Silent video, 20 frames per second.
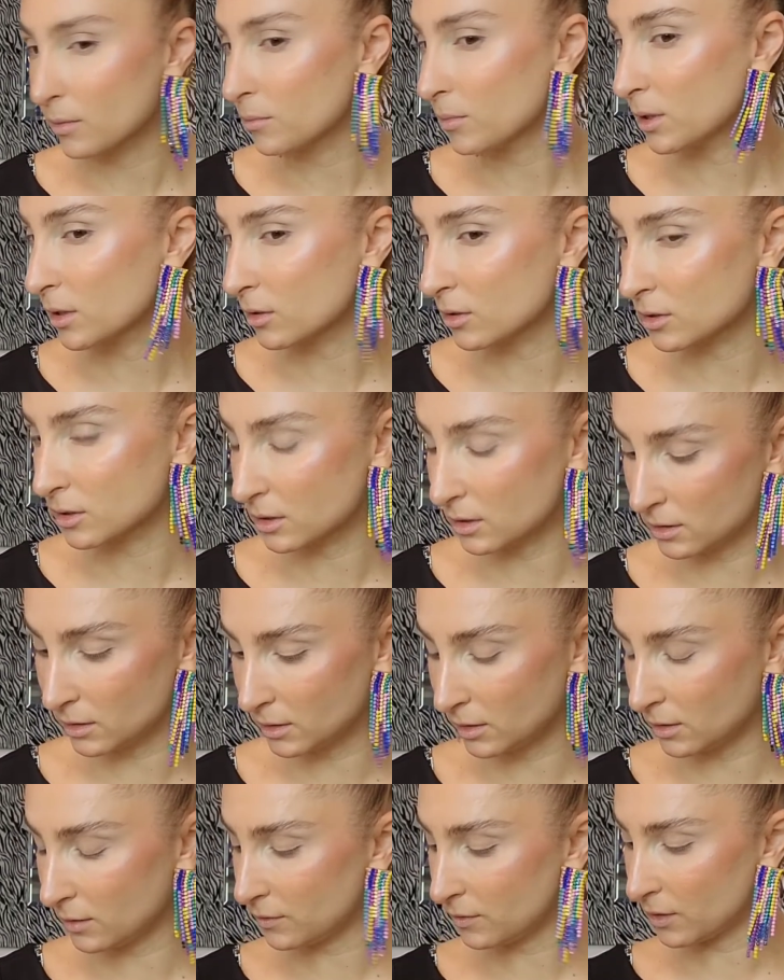because it
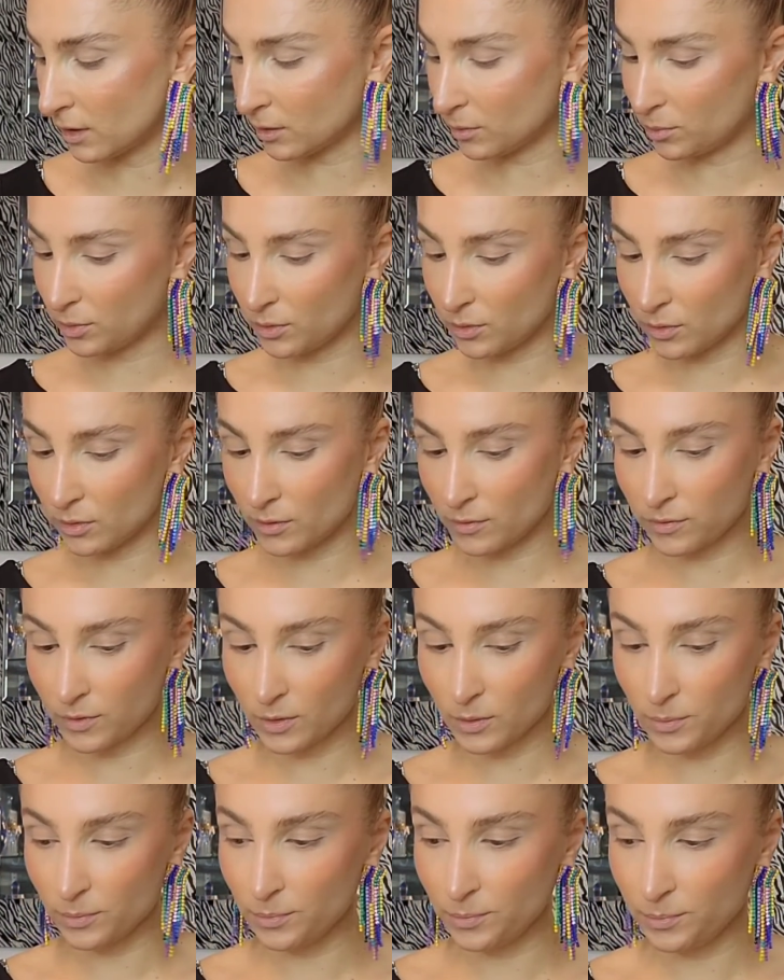gives that
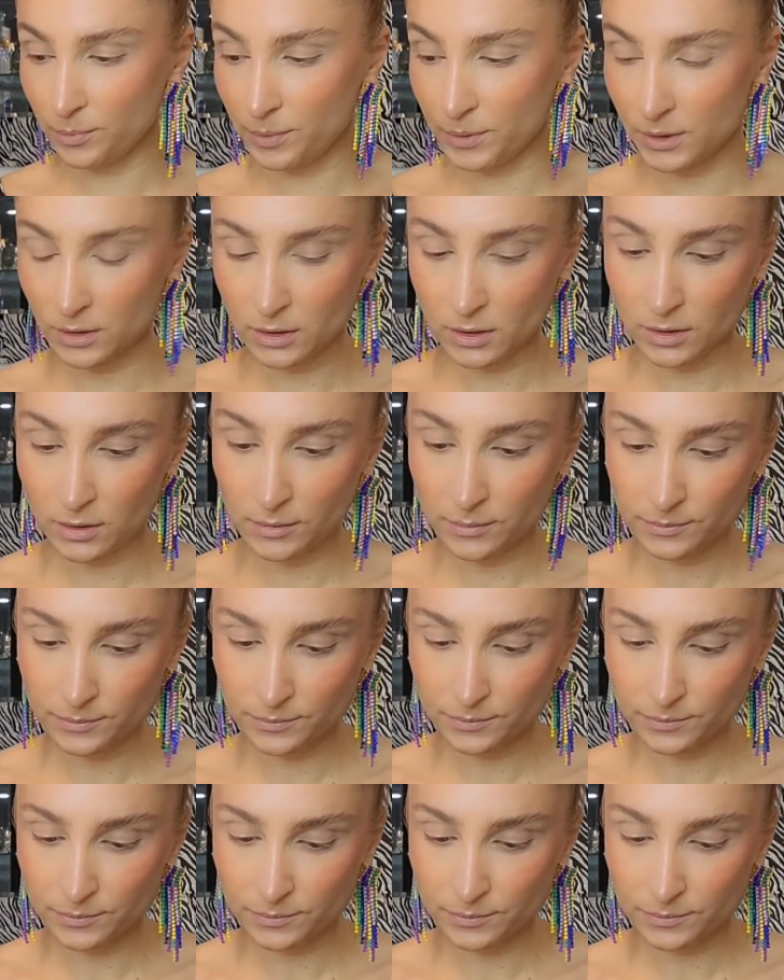beautiful pink.